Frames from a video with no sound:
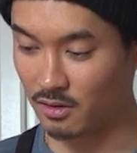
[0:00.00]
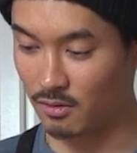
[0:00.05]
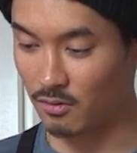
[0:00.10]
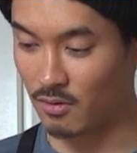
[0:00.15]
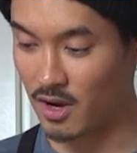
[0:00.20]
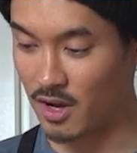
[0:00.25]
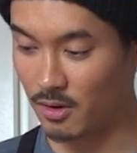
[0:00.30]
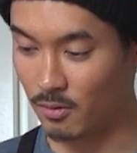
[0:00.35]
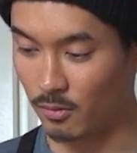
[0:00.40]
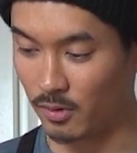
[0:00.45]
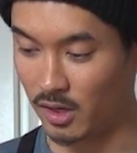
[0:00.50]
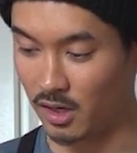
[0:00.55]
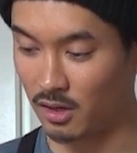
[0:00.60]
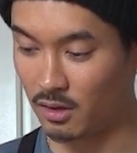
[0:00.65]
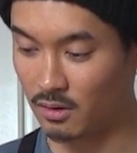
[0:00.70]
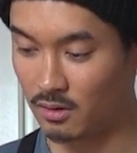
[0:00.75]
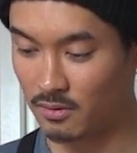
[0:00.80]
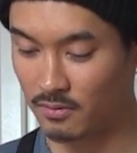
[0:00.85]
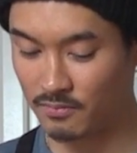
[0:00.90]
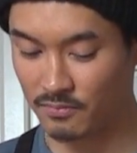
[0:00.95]
the right
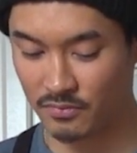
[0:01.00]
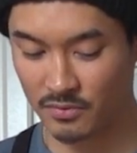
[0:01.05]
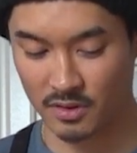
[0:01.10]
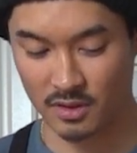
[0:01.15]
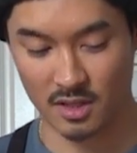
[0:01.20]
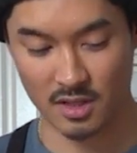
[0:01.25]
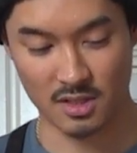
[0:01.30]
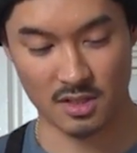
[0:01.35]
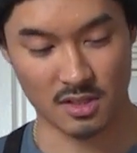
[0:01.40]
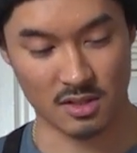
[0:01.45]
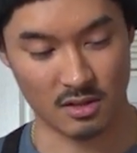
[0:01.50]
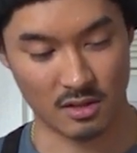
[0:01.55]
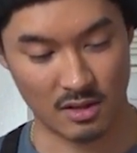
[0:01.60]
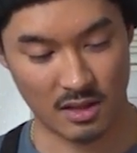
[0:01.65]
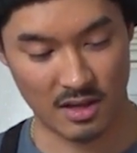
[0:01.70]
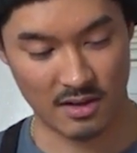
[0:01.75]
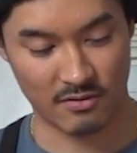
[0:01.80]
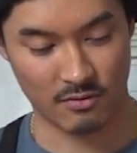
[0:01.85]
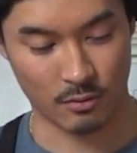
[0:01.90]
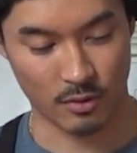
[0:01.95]
wing. This is the
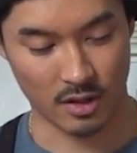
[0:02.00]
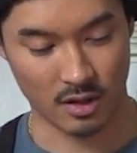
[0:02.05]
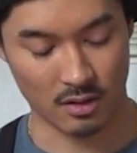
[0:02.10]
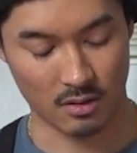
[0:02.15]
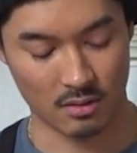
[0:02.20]
left wing,